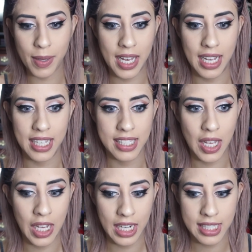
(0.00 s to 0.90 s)
because
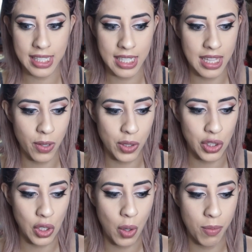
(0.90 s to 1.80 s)
honestly, there
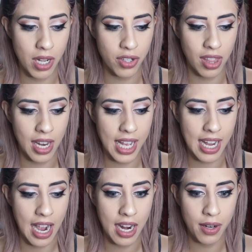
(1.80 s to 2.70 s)
was so much that I
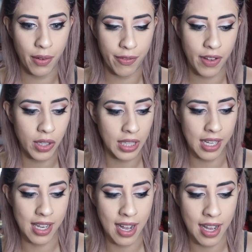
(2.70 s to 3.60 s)
kind of felt
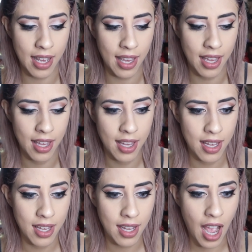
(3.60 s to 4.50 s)
like I
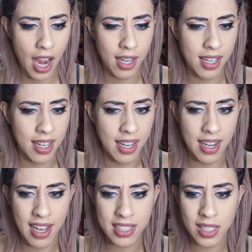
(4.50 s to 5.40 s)
could
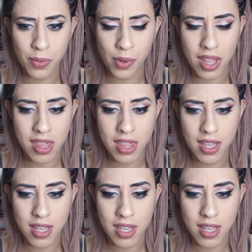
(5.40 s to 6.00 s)
connect with